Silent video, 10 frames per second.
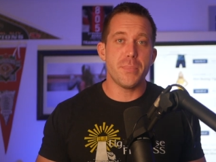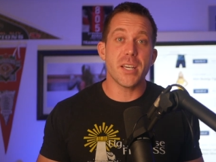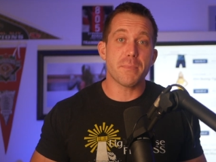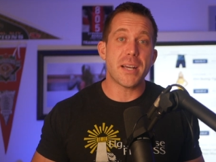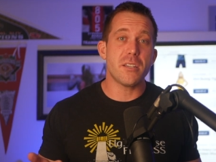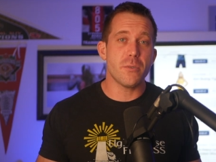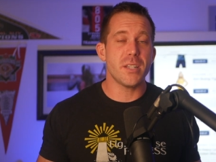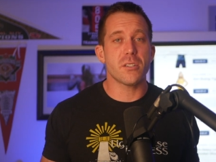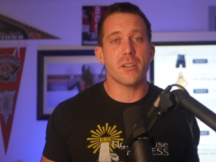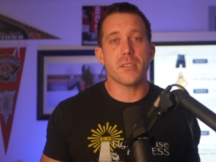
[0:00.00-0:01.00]
because by
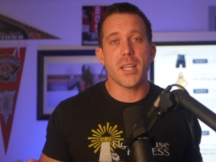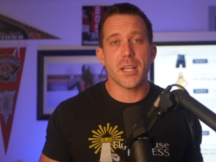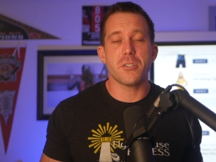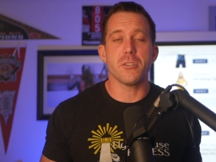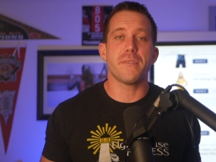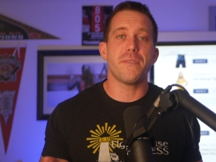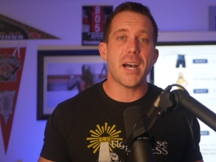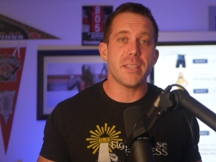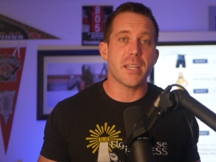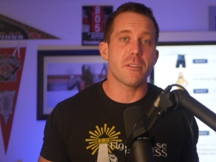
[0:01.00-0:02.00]
doing certain things, you'll
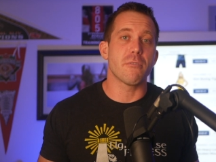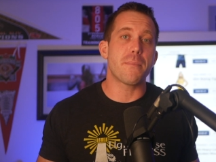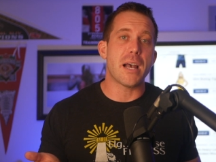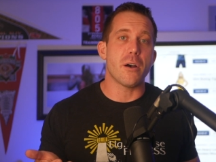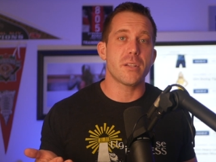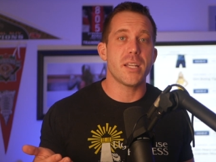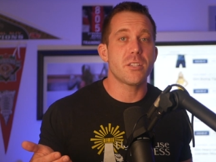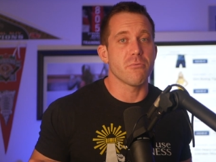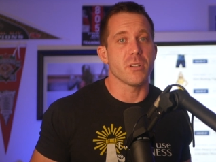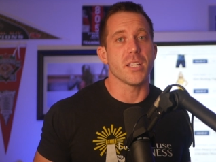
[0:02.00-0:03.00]
find that the rep count
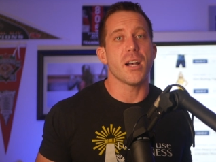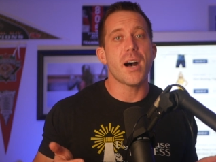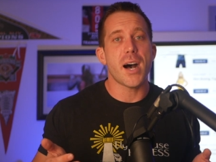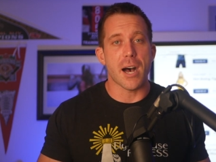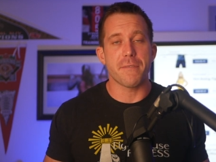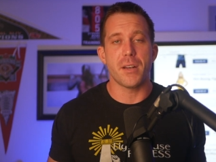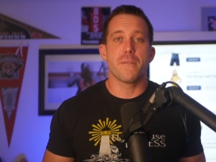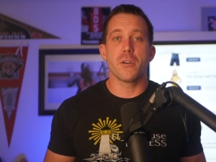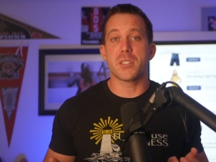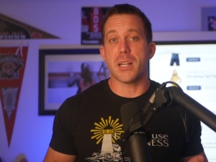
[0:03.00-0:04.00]
gets really off.
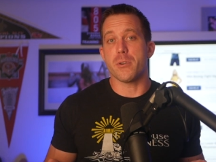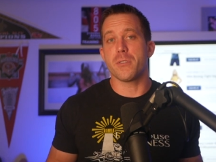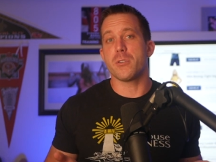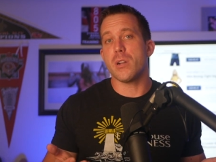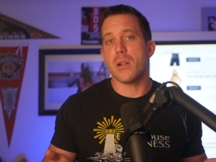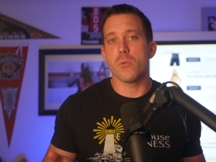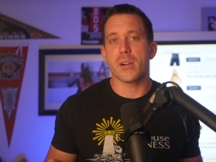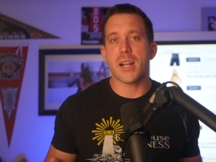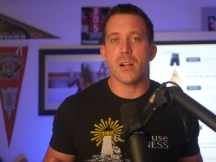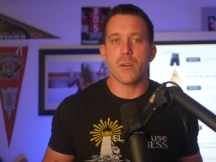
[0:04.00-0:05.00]
For example, if you're doing a
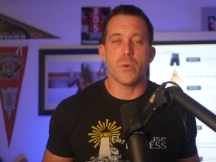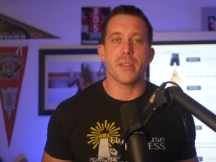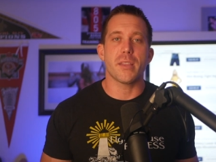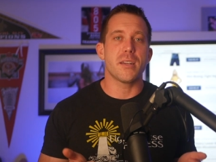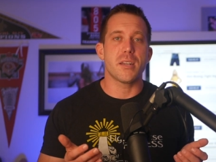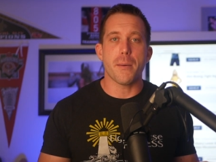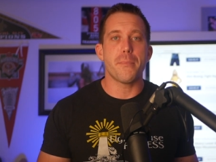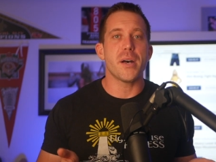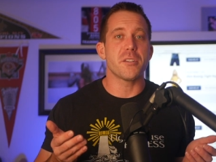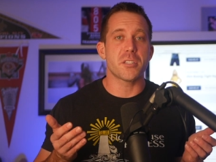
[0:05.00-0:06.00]
workout with
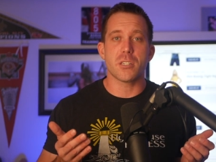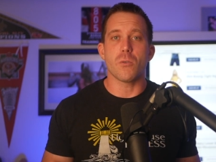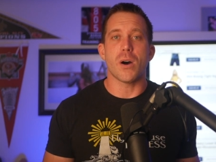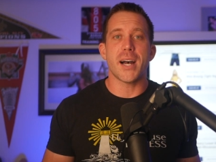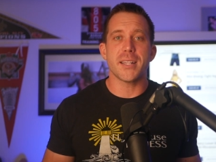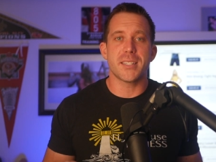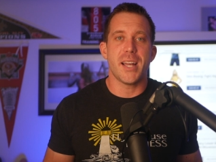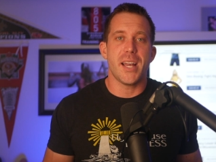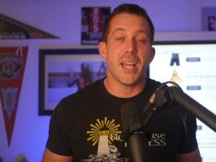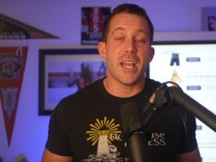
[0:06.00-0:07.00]
dumbbell squats
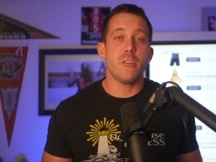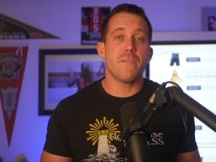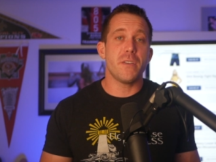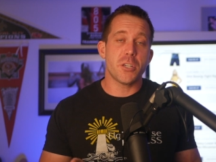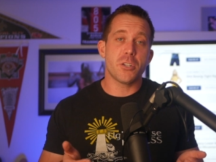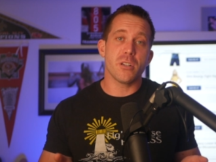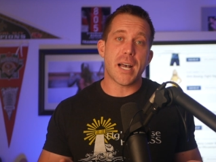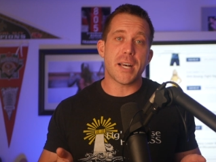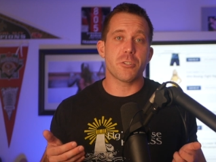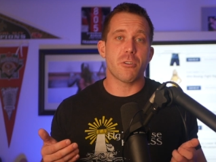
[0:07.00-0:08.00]
and you finish your
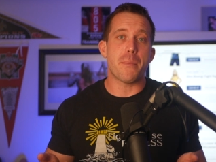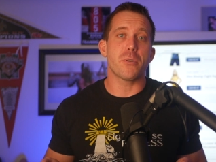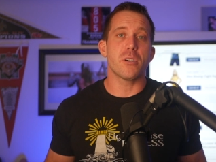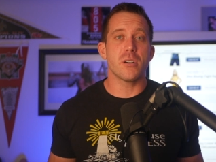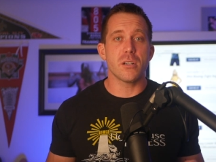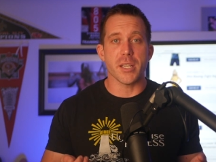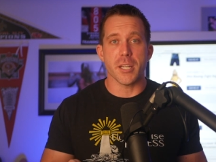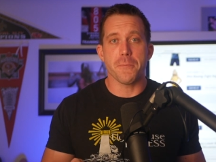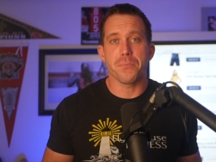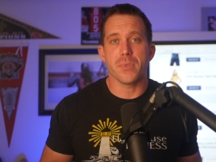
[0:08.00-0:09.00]
last rep
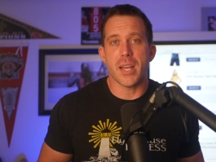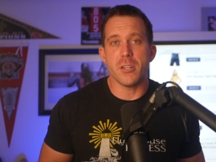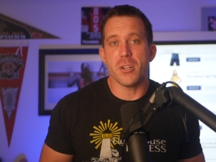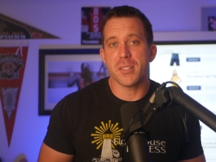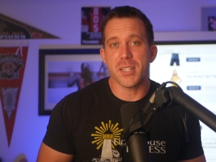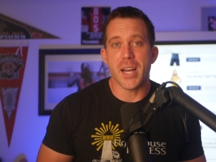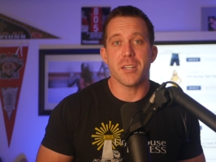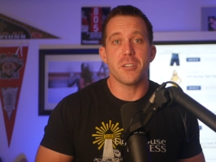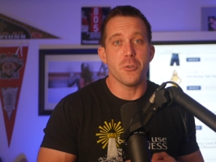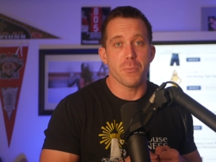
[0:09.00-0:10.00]
early, and you
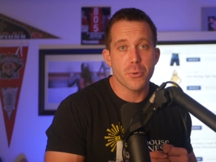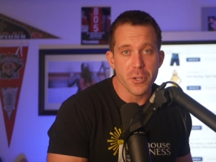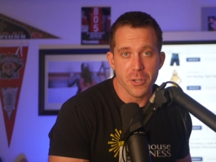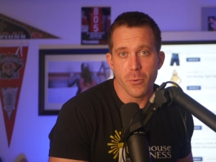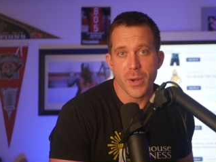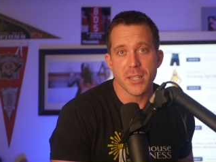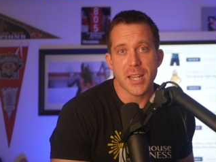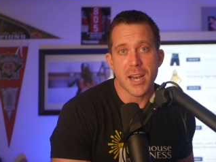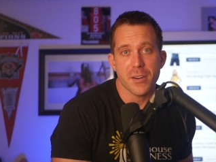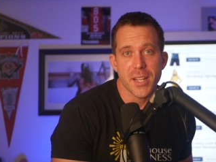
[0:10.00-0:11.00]
decide to put your weight
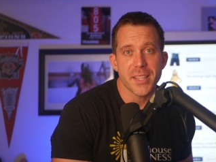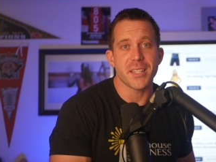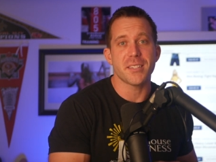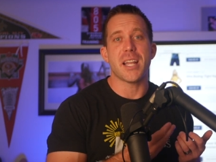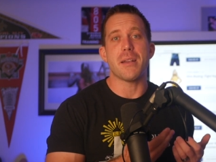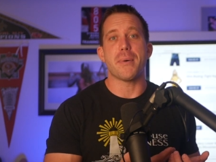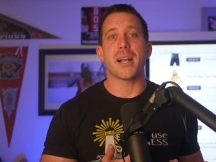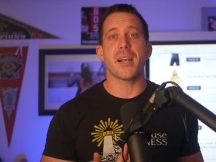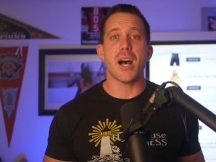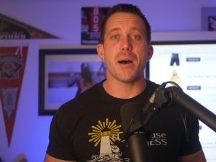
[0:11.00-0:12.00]
down and then stand
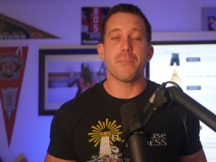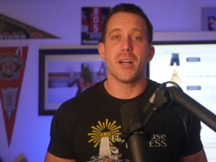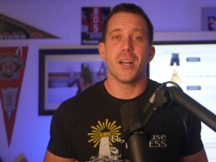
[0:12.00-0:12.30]
back up,